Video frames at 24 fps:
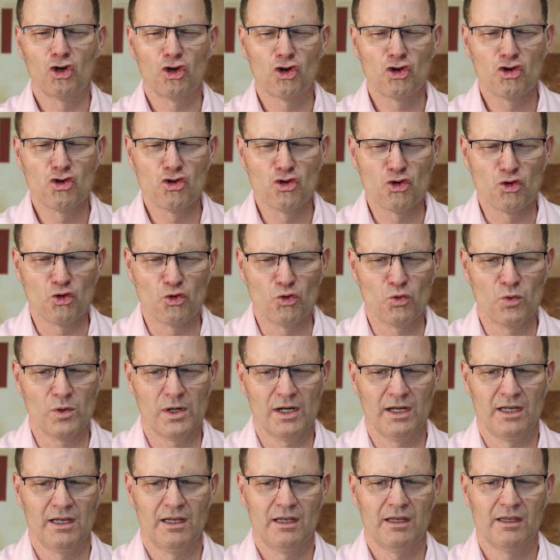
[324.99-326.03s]
Who
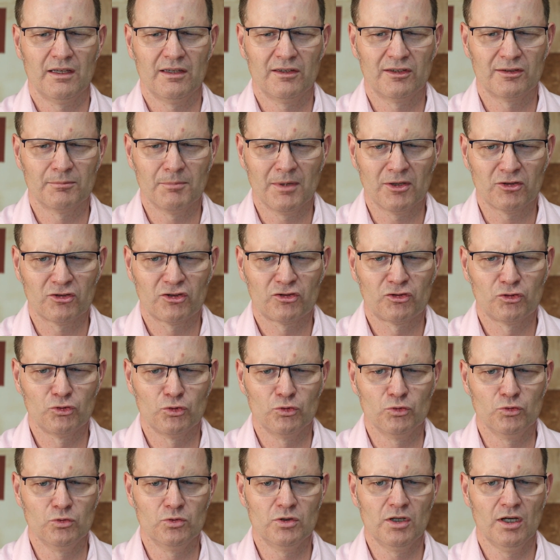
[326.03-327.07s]
is
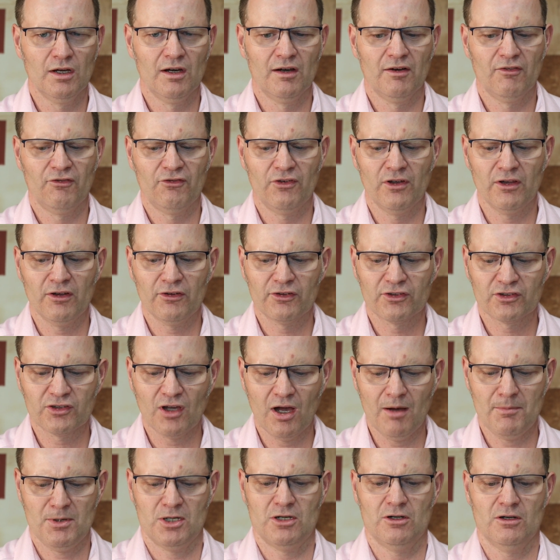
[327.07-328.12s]
Masood
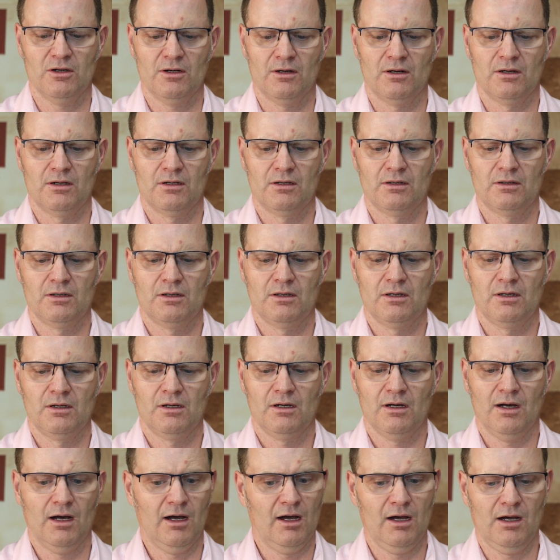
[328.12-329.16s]
Falsometer?
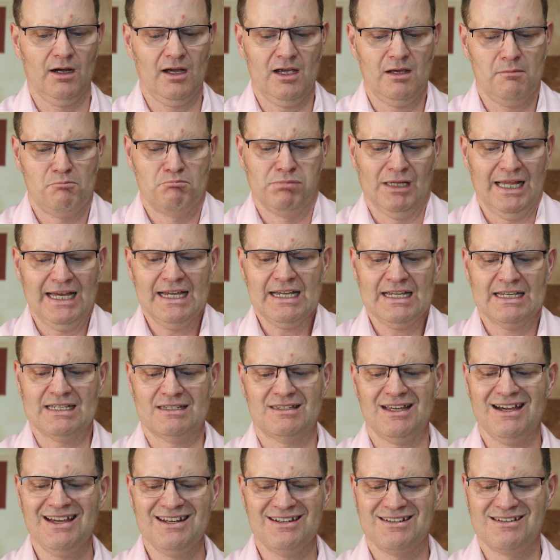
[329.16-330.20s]
I blanked.
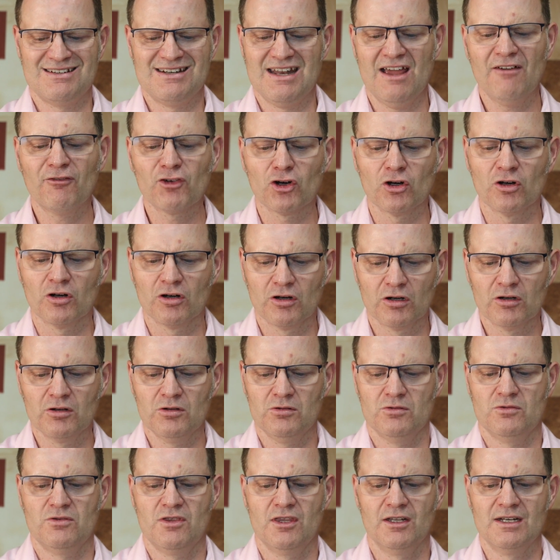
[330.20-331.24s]
I'd never
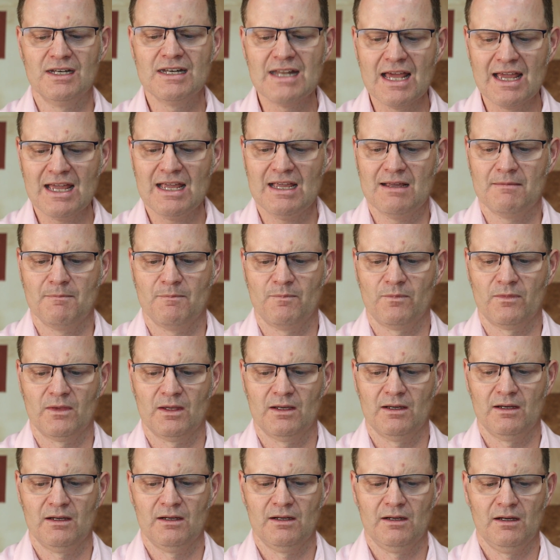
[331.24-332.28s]
heard the name.
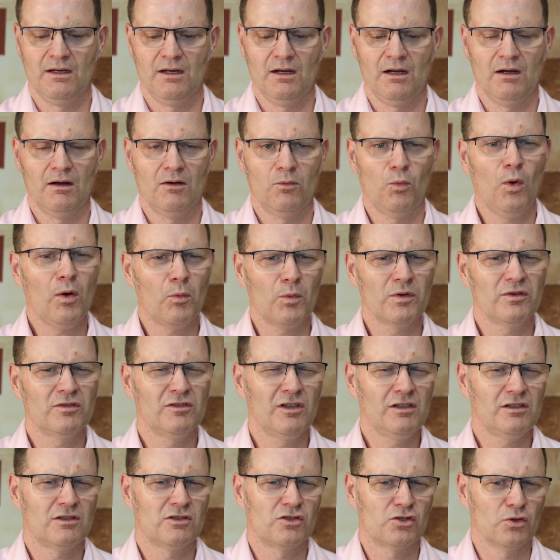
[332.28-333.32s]
What was
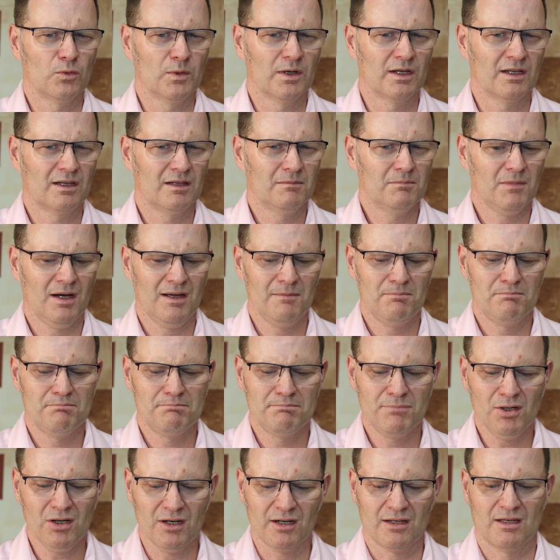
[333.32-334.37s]
it doing in my
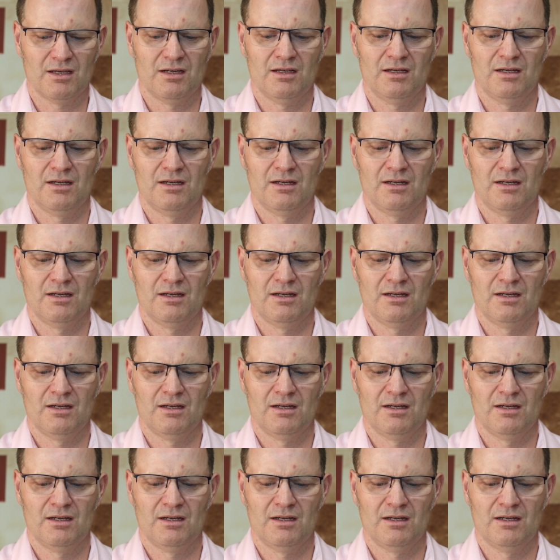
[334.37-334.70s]
book?